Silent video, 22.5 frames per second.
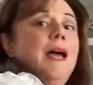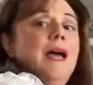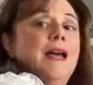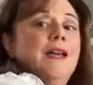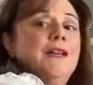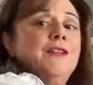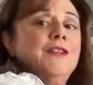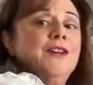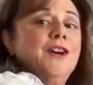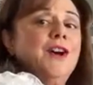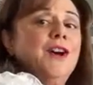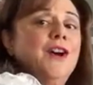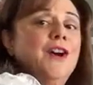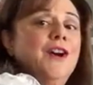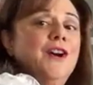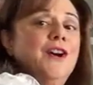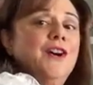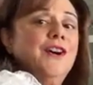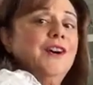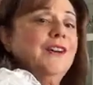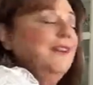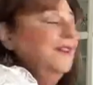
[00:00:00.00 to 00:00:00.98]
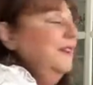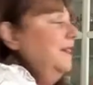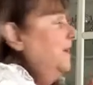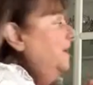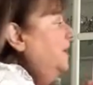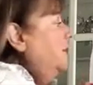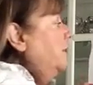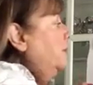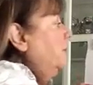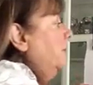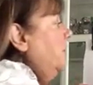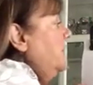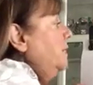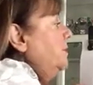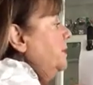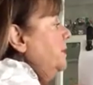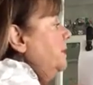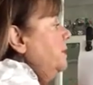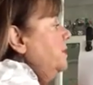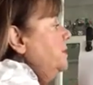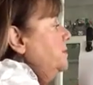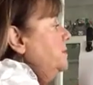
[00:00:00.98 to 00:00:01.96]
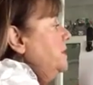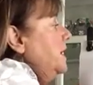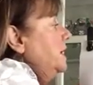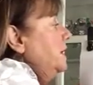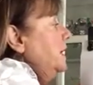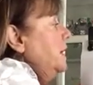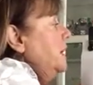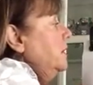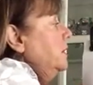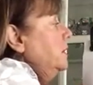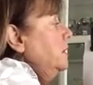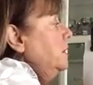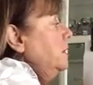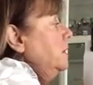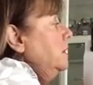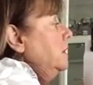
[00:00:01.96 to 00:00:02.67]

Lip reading: and a curl. You ready? We're going to do that again.